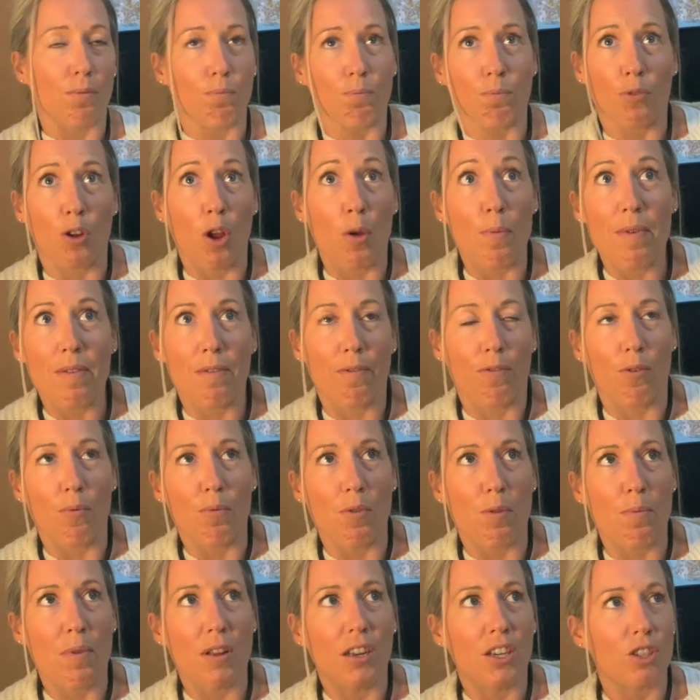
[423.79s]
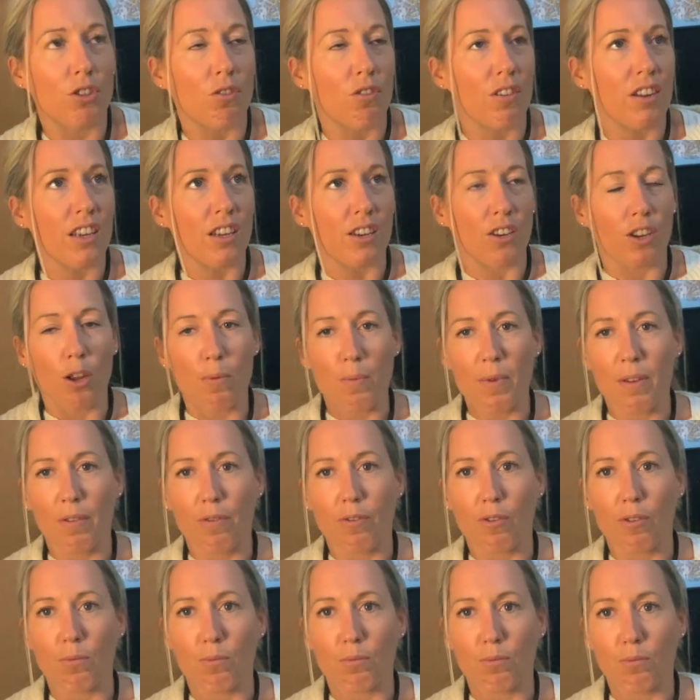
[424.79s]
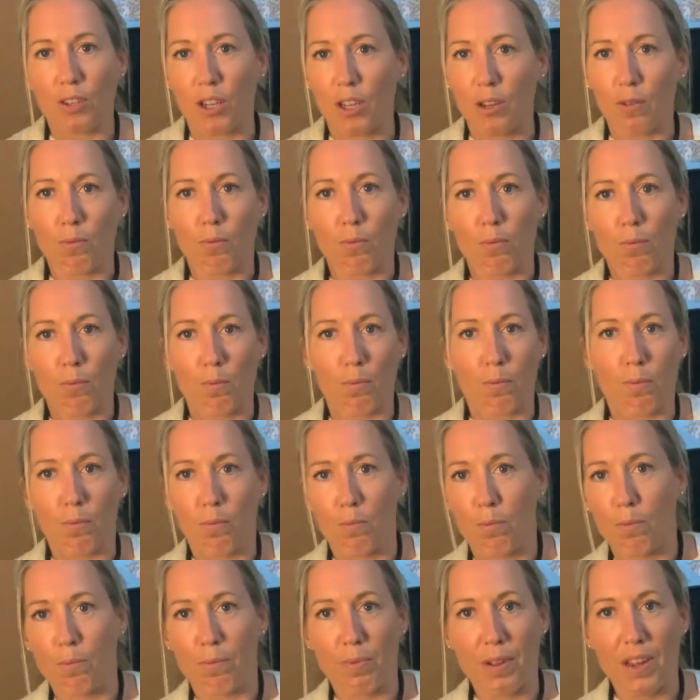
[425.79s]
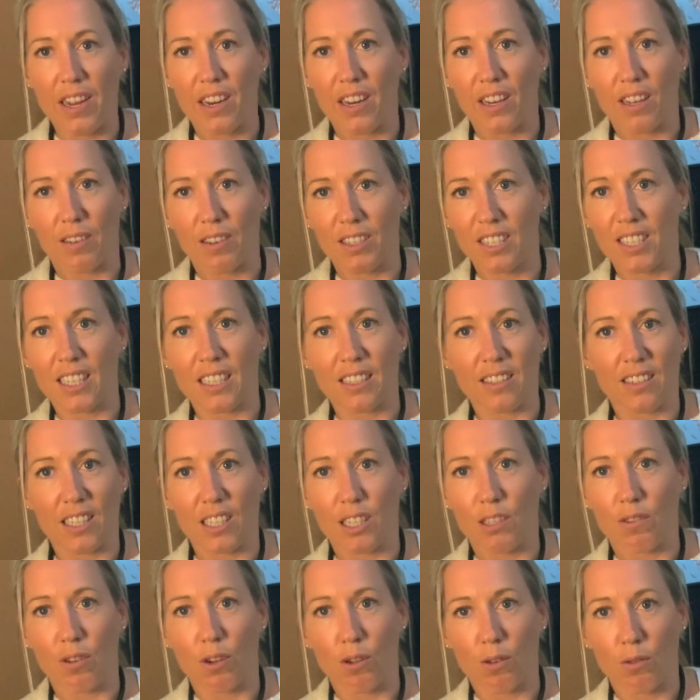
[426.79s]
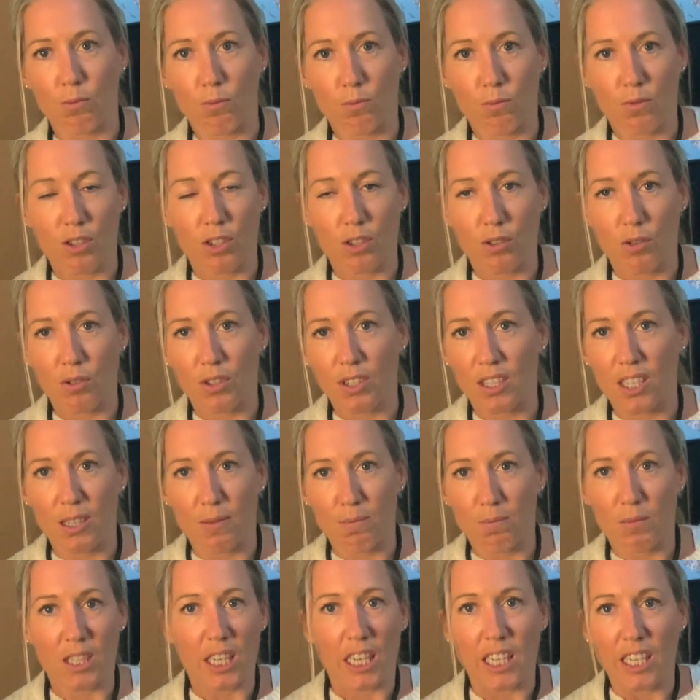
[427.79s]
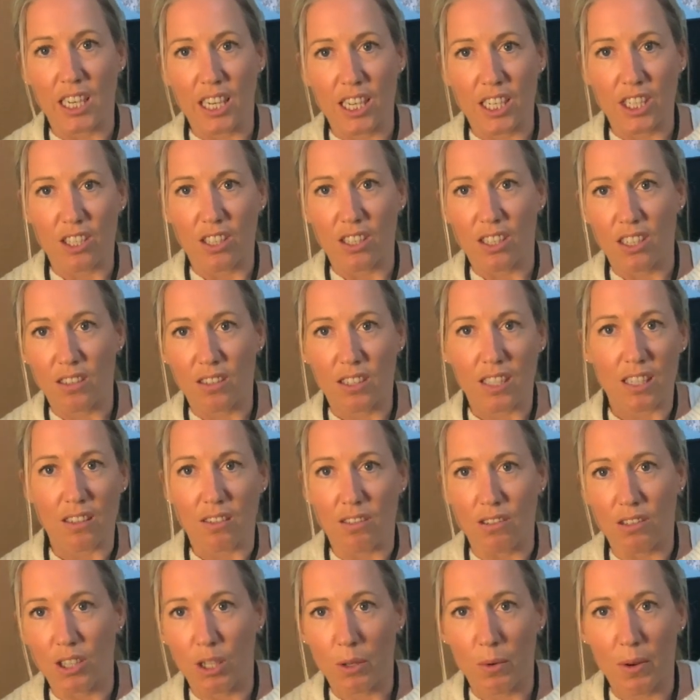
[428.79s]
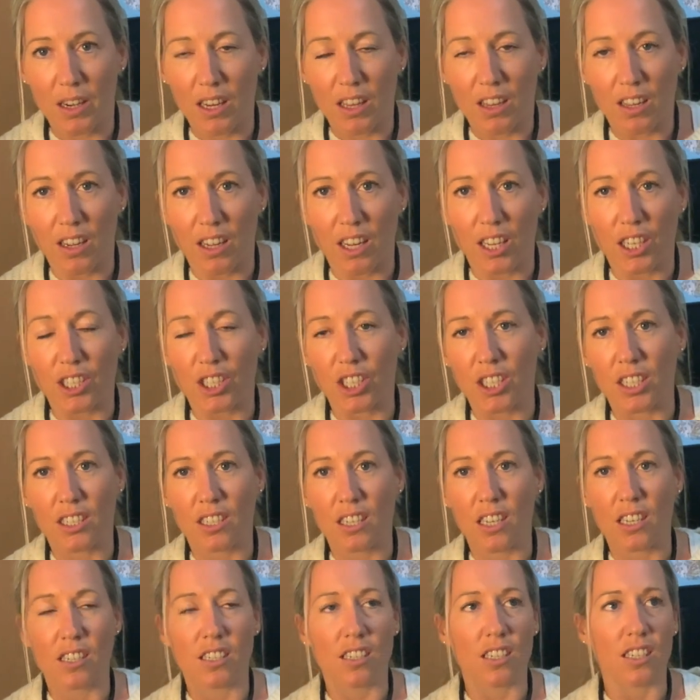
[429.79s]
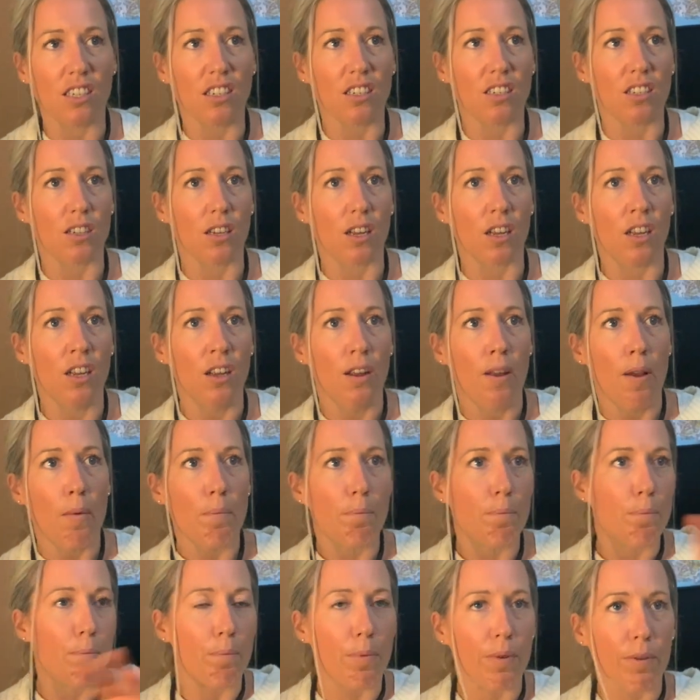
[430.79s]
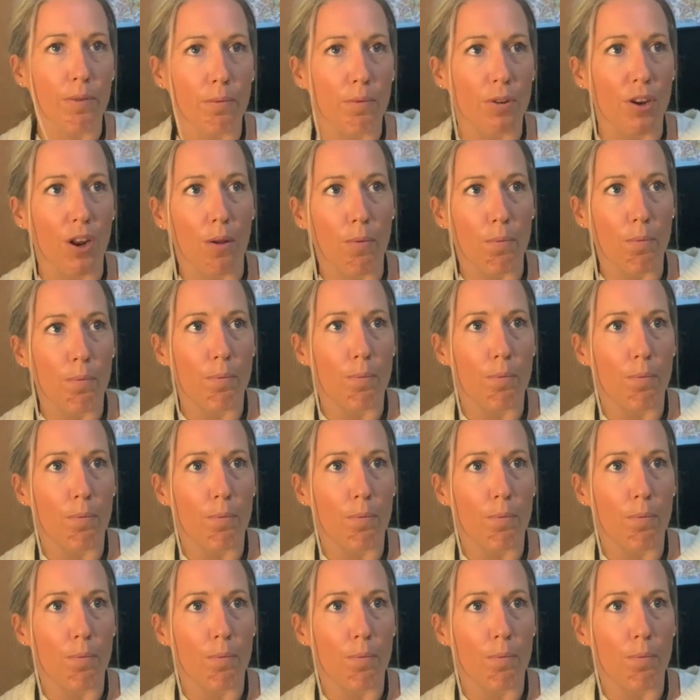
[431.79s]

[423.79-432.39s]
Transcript: coming from the military and coming from, you know, being a 16-year-old snotty teenager that didn't do anything in her GCSEs to, you know,